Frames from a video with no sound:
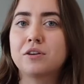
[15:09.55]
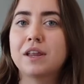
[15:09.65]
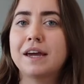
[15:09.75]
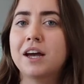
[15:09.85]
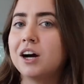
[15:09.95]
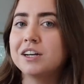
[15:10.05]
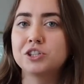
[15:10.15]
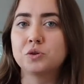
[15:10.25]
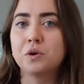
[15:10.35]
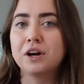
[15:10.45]
or like cut it
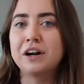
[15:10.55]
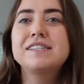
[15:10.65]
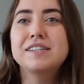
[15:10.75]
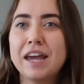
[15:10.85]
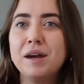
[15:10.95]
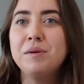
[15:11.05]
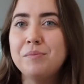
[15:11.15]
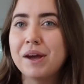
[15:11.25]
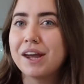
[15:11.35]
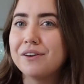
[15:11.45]
short.
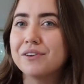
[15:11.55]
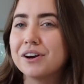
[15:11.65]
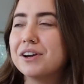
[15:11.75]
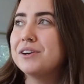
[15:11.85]
Scammy behavior.